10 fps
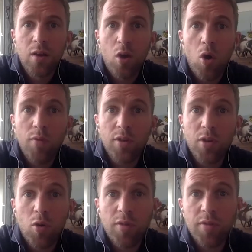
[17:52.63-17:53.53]
Over the
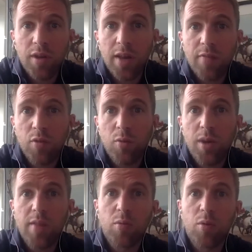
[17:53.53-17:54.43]
course of the next few
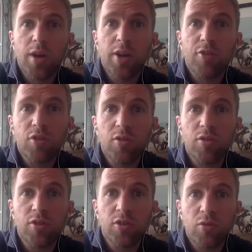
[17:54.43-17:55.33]
weeks, we're going to
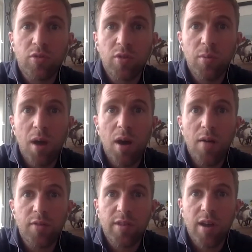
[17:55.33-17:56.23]
introduce you to some
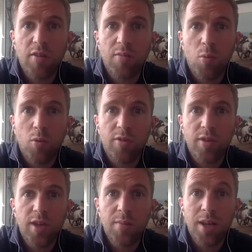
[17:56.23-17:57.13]
of the Star
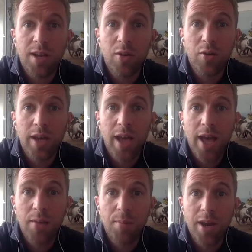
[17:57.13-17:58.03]
Sports team, including
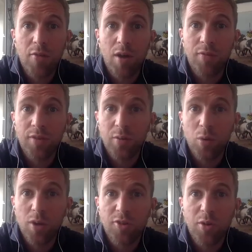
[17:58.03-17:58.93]
Hannah Baycroft.
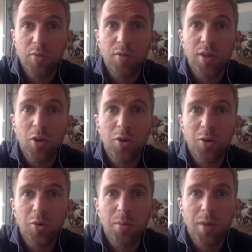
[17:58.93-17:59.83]
And watch out for the
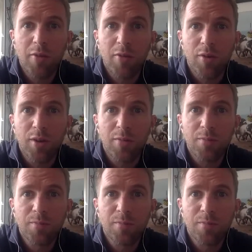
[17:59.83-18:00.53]
audio in the background here.